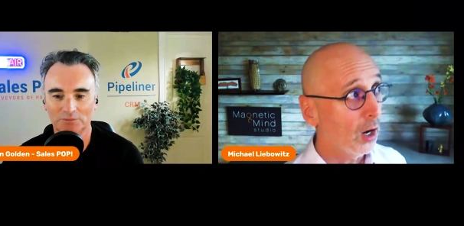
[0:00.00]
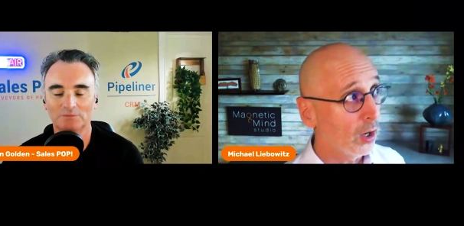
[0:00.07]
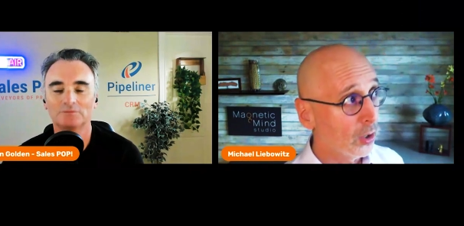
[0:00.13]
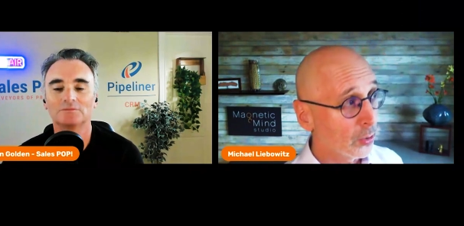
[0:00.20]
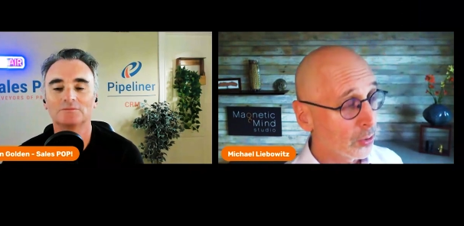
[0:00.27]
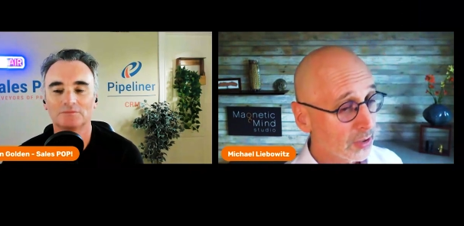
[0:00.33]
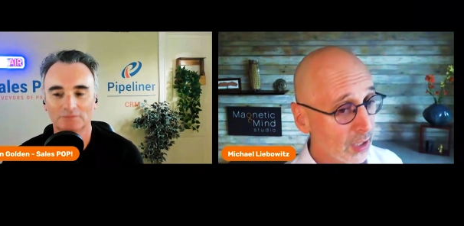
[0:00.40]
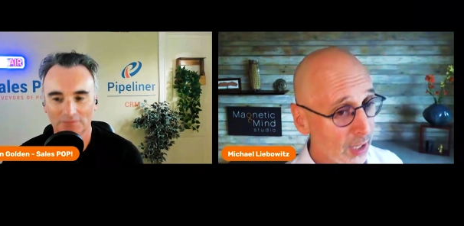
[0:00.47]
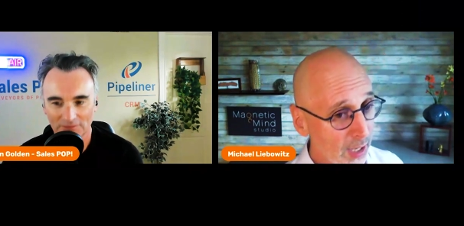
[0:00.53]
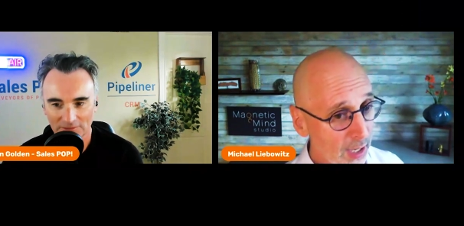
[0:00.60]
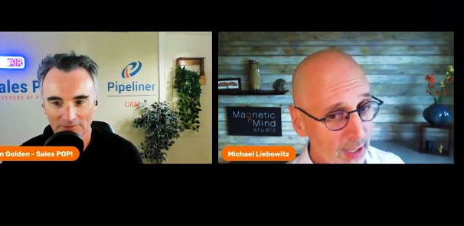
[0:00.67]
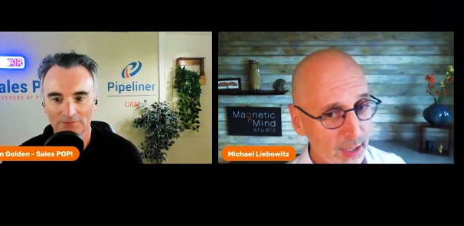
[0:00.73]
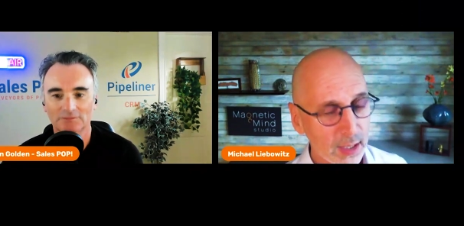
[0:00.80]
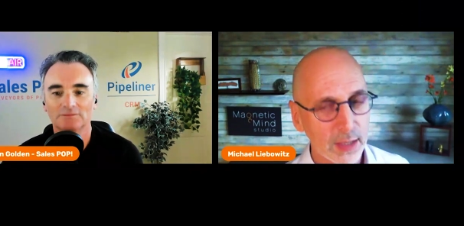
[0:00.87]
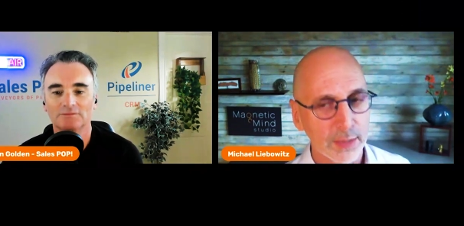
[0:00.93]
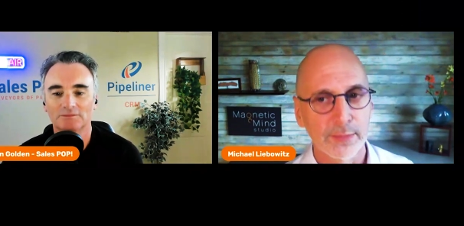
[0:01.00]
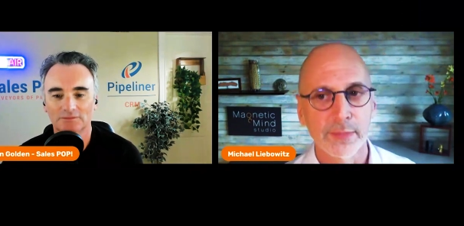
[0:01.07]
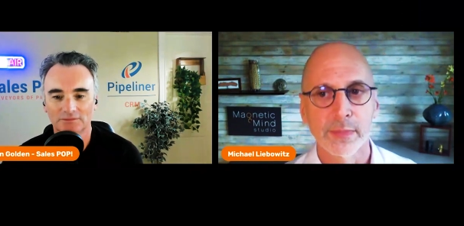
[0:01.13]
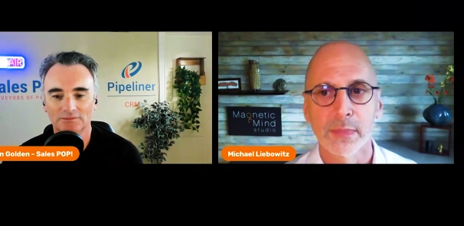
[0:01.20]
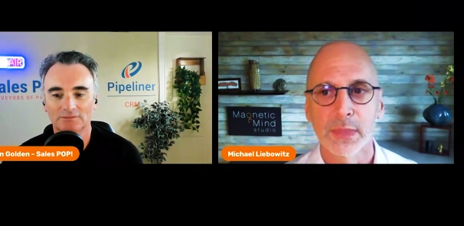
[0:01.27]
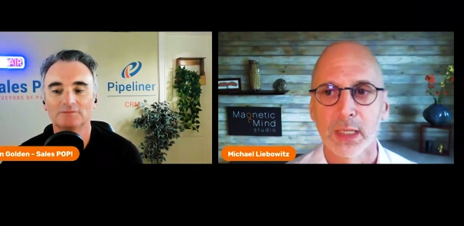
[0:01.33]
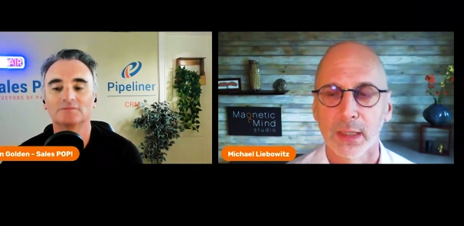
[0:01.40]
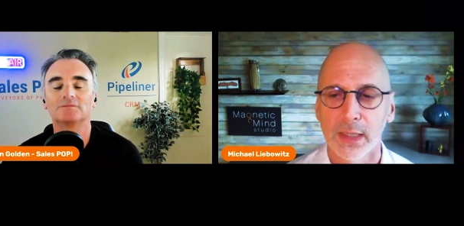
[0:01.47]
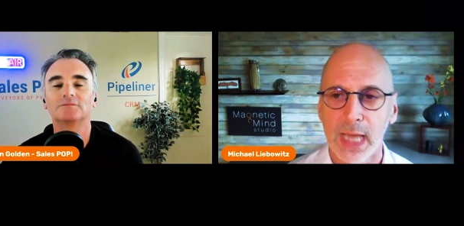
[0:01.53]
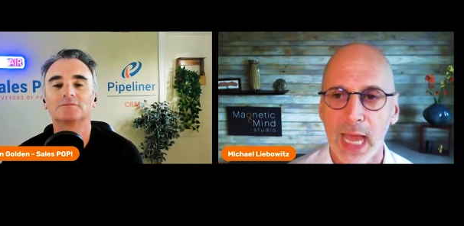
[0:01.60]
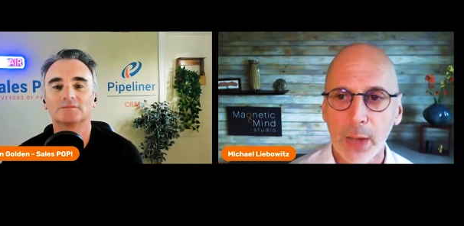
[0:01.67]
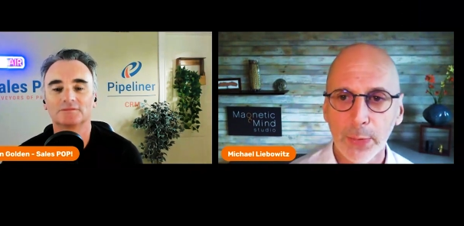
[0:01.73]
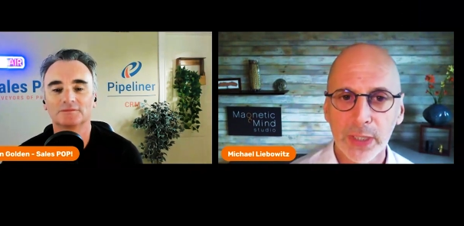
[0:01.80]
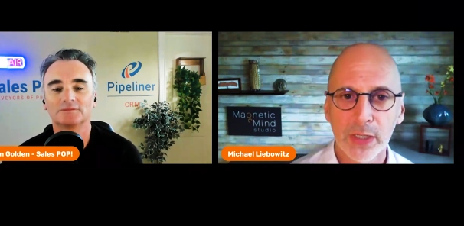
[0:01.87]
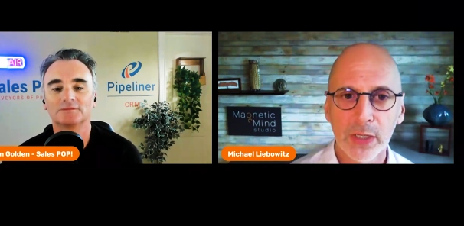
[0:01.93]
Speaker 1: Okay.
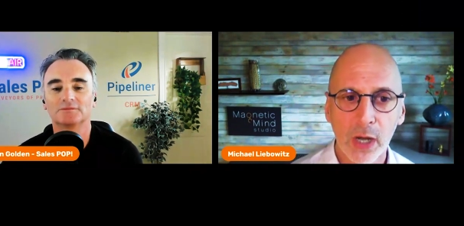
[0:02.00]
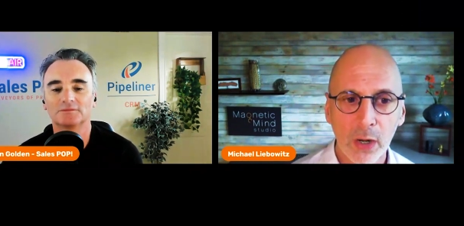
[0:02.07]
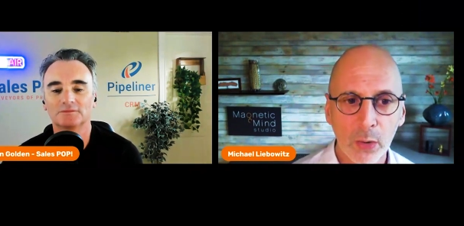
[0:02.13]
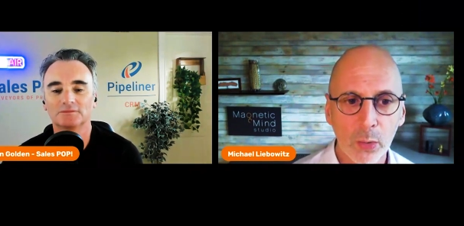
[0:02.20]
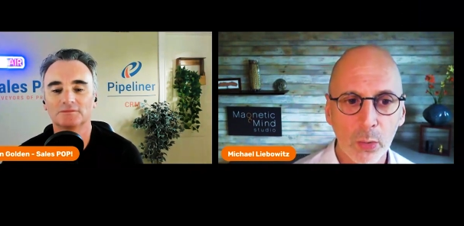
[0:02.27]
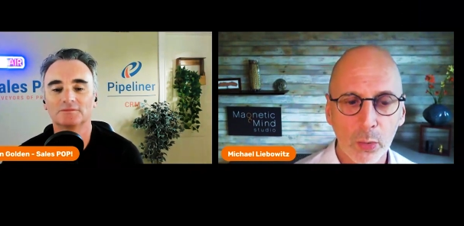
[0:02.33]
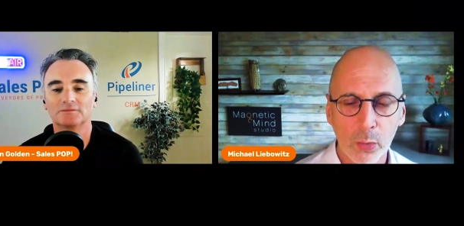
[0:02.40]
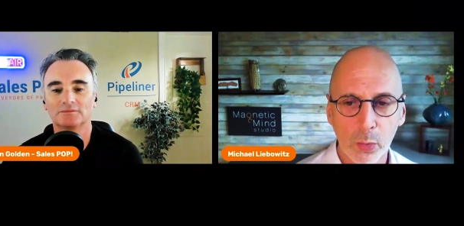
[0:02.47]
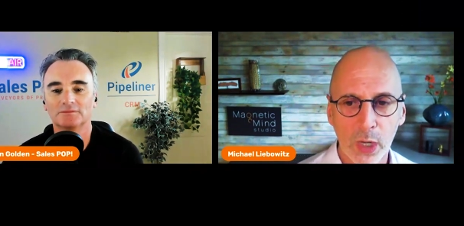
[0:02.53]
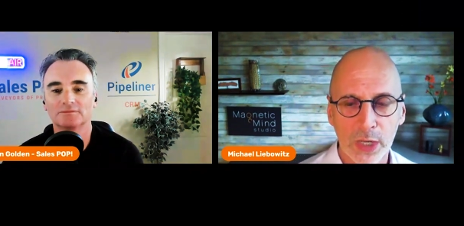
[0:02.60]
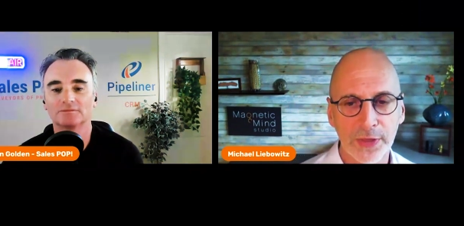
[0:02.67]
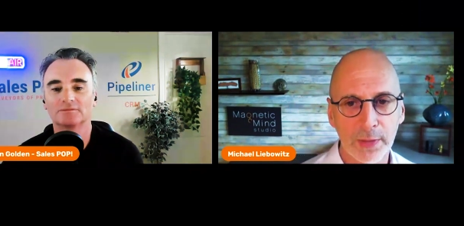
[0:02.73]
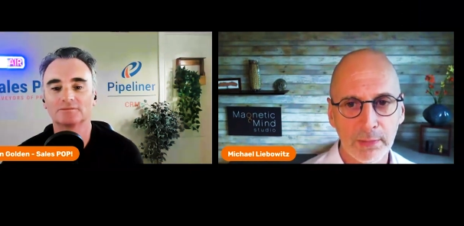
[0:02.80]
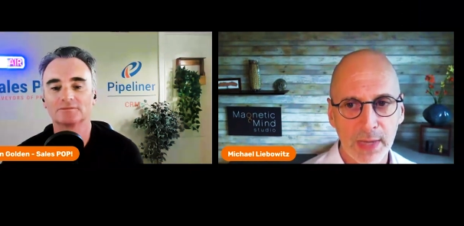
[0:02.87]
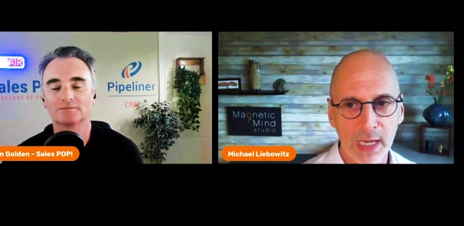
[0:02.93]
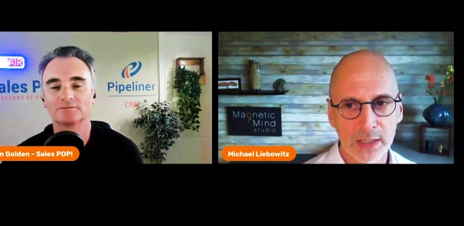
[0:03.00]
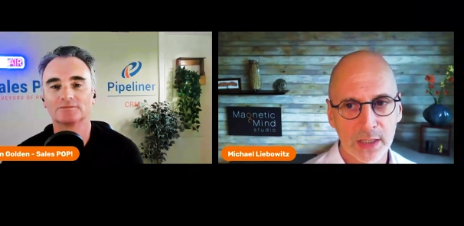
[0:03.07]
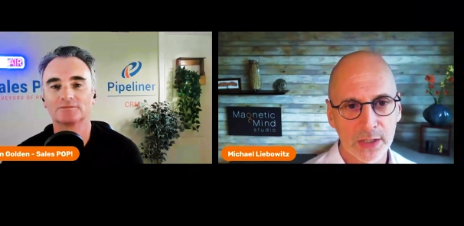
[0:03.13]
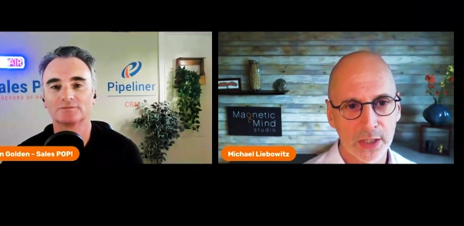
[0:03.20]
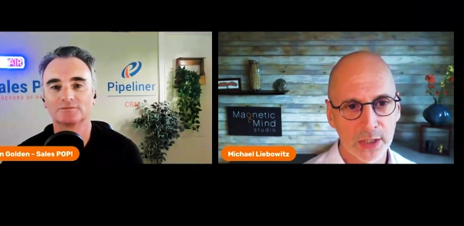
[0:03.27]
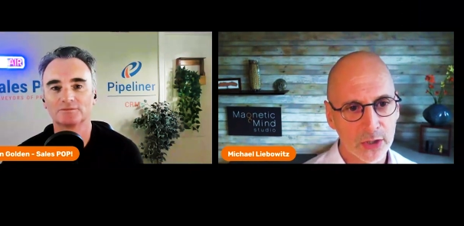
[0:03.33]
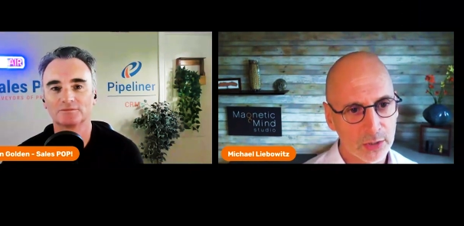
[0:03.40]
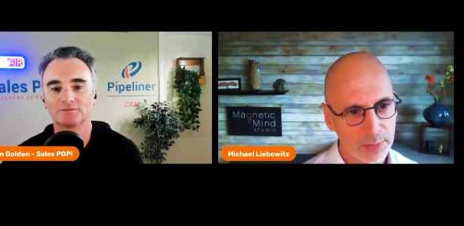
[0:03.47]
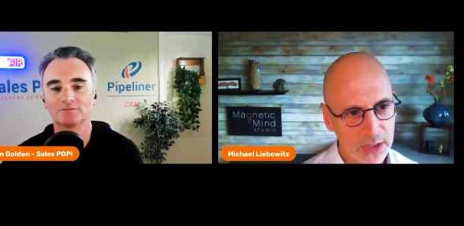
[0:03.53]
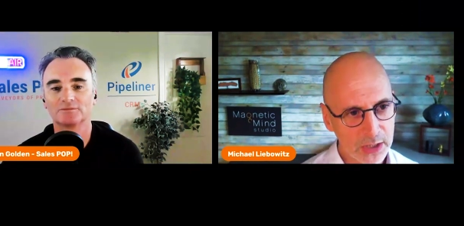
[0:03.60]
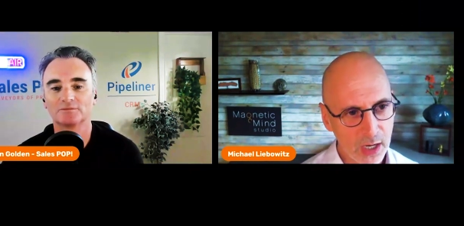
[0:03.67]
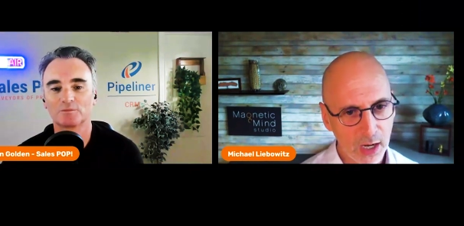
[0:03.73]
Now we know what the messaging should be